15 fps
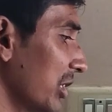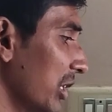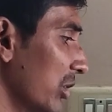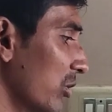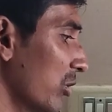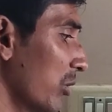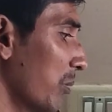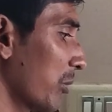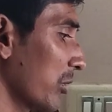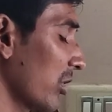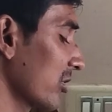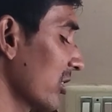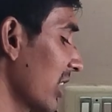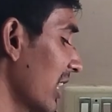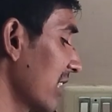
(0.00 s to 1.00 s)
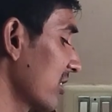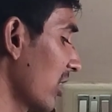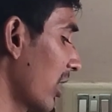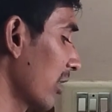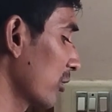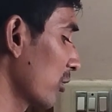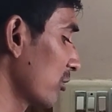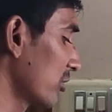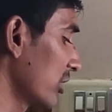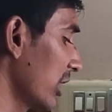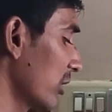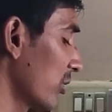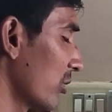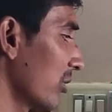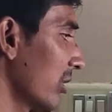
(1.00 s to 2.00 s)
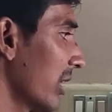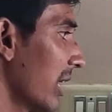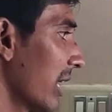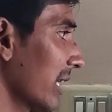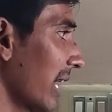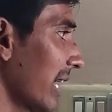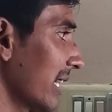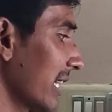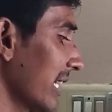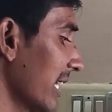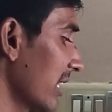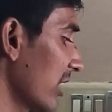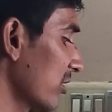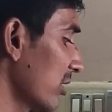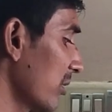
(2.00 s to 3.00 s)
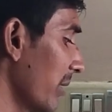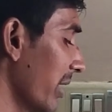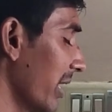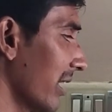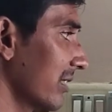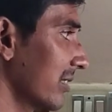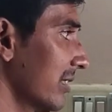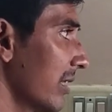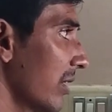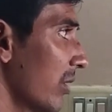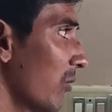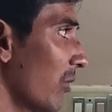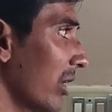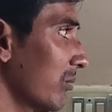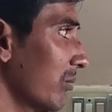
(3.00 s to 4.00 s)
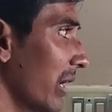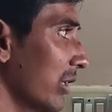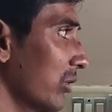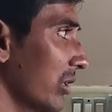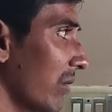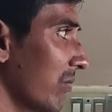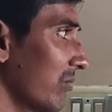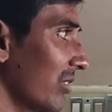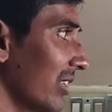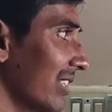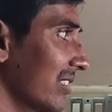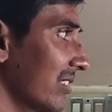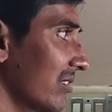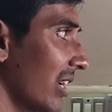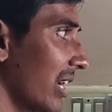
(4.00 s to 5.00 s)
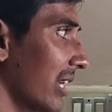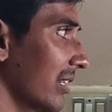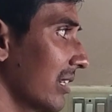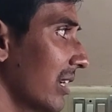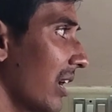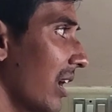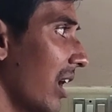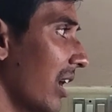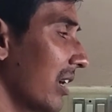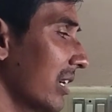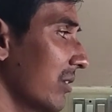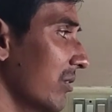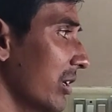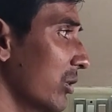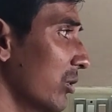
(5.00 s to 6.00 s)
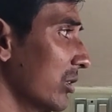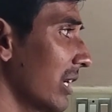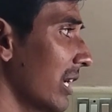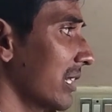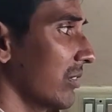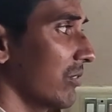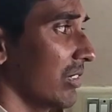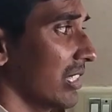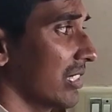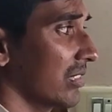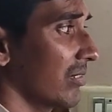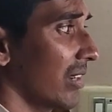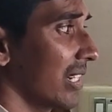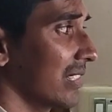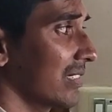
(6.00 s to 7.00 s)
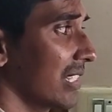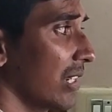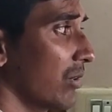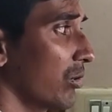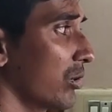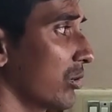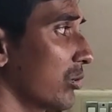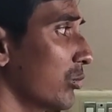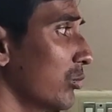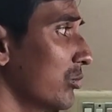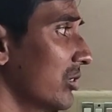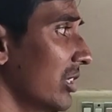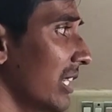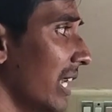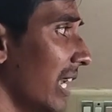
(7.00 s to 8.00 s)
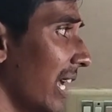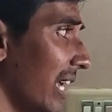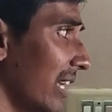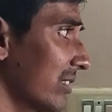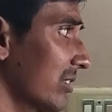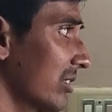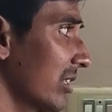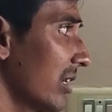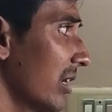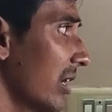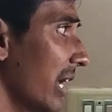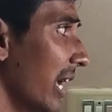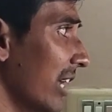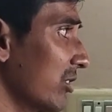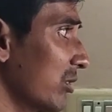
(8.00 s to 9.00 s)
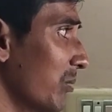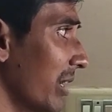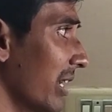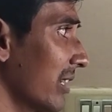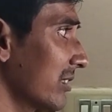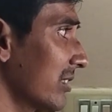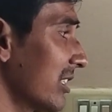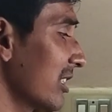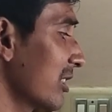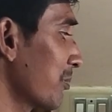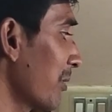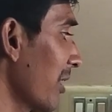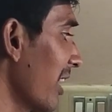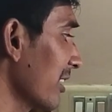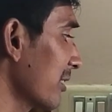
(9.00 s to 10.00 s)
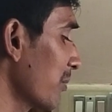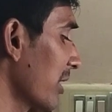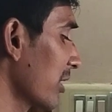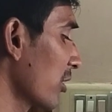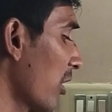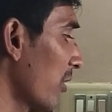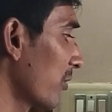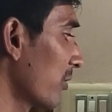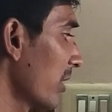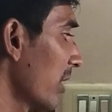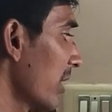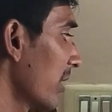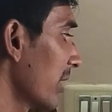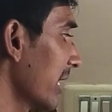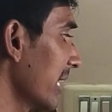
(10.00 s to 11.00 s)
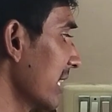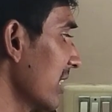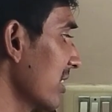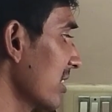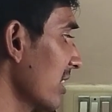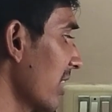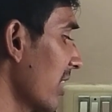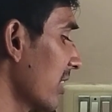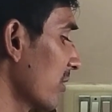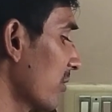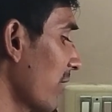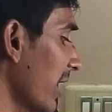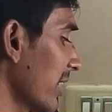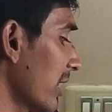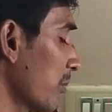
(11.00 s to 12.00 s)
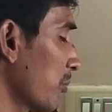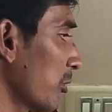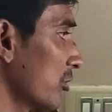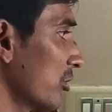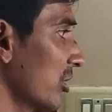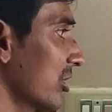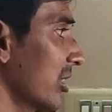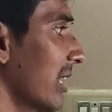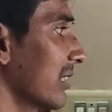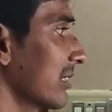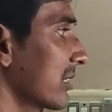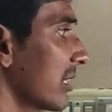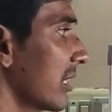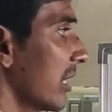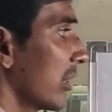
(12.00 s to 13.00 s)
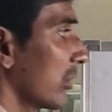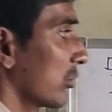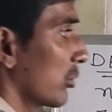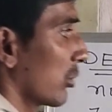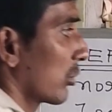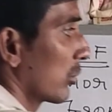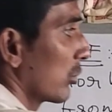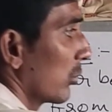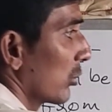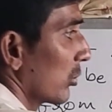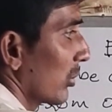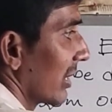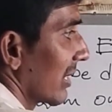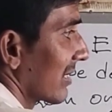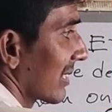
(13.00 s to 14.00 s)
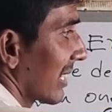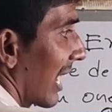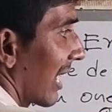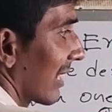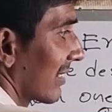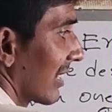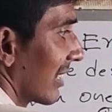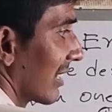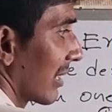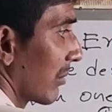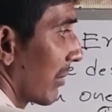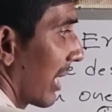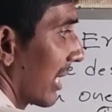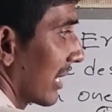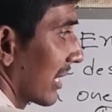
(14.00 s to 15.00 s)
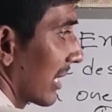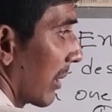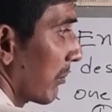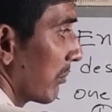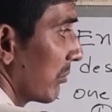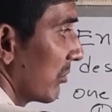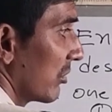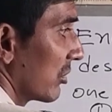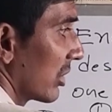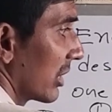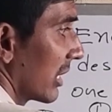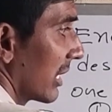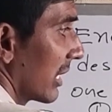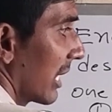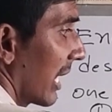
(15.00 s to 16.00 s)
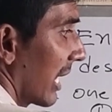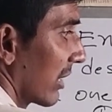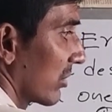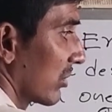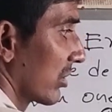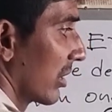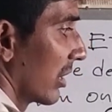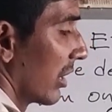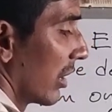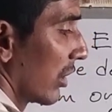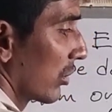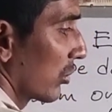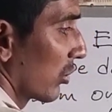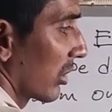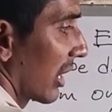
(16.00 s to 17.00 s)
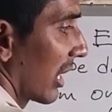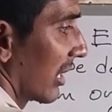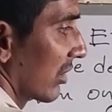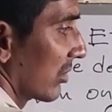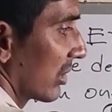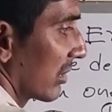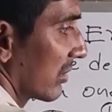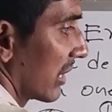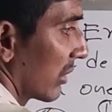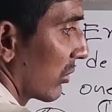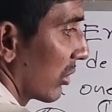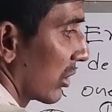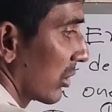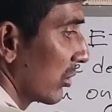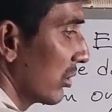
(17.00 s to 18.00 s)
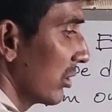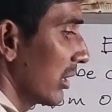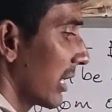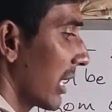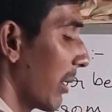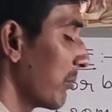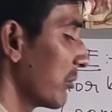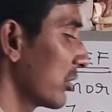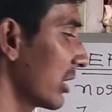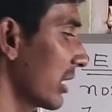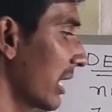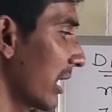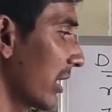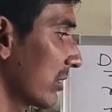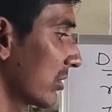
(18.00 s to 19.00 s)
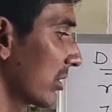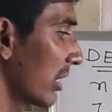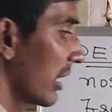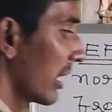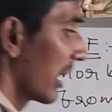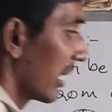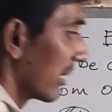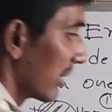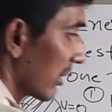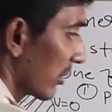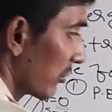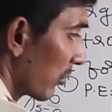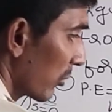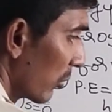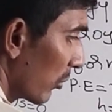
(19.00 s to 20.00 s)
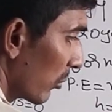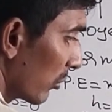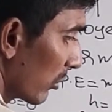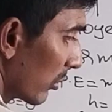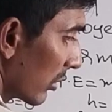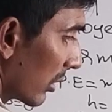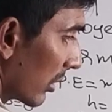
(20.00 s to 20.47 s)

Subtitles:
0, potential energy also 0, kinetic energy means 1 by 2 mv square. Already we know that v square is equal to 2gh. H means displacement of initial and final positions. So 2 is cancelled, remaining mgh. Total energy is equal to mgh. In this proof,